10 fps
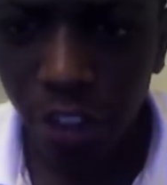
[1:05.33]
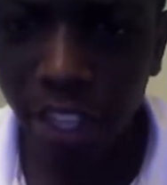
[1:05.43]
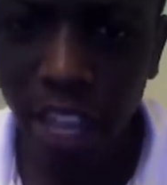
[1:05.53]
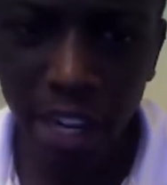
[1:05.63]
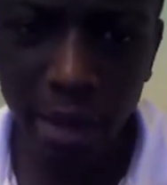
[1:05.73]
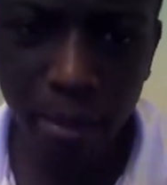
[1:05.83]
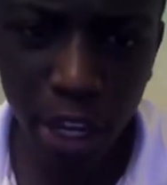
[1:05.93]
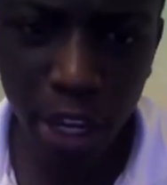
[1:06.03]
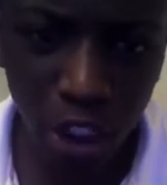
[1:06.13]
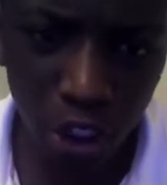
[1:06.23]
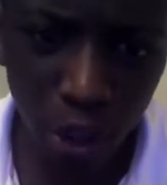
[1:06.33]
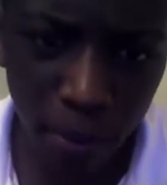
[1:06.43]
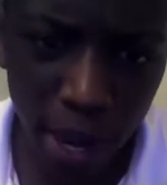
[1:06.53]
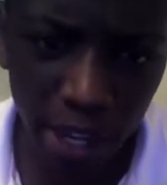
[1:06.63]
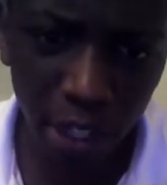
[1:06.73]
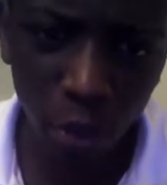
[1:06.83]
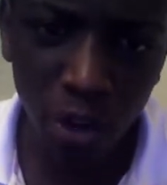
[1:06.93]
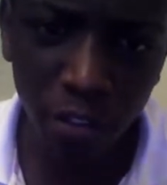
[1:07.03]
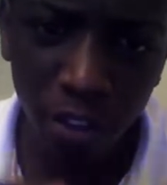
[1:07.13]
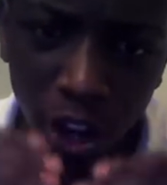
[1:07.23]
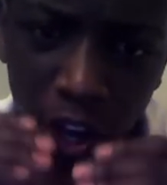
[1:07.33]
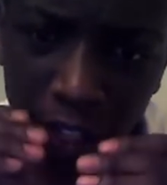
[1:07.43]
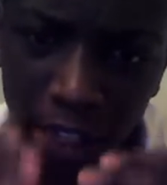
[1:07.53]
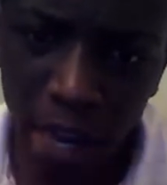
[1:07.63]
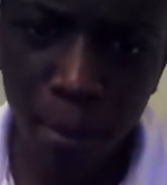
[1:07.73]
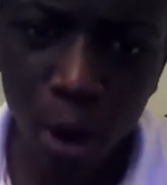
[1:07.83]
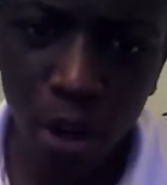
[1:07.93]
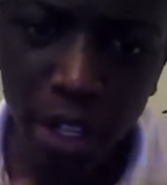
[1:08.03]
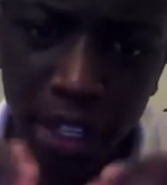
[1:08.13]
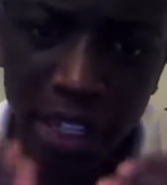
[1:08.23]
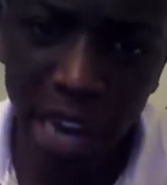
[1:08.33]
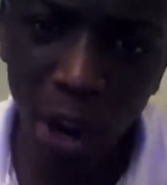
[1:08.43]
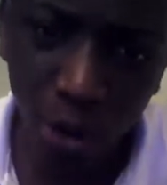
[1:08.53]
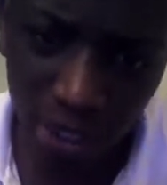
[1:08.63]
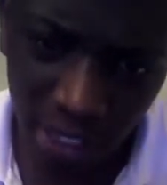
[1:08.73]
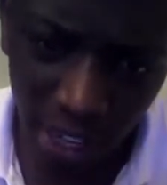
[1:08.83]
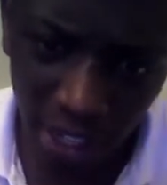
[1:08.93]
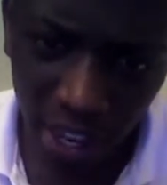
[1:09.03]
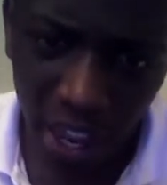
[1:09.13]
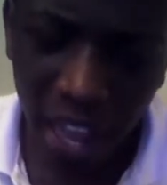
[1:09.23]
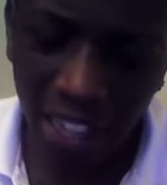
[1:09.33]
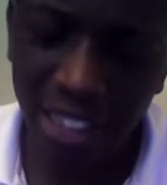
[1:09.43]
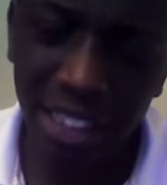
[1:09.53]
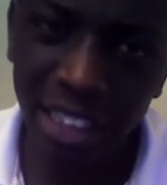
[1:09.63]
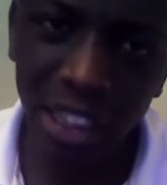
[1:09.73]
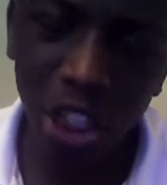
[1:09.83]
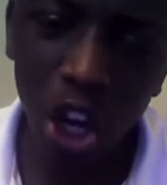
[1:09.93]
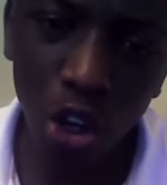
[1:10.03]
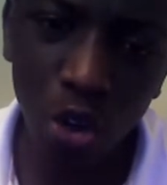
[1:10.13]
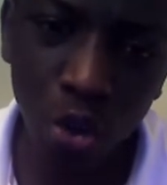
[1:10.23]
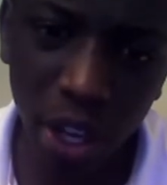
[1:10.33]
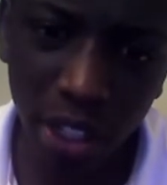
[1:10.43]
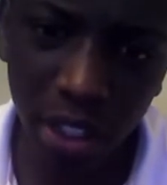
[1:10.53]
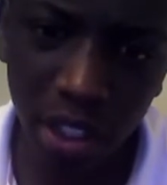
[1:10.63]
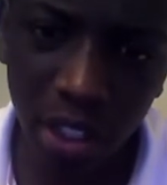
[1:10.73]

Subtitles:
the candy makers combine it with carbon dioxide at 600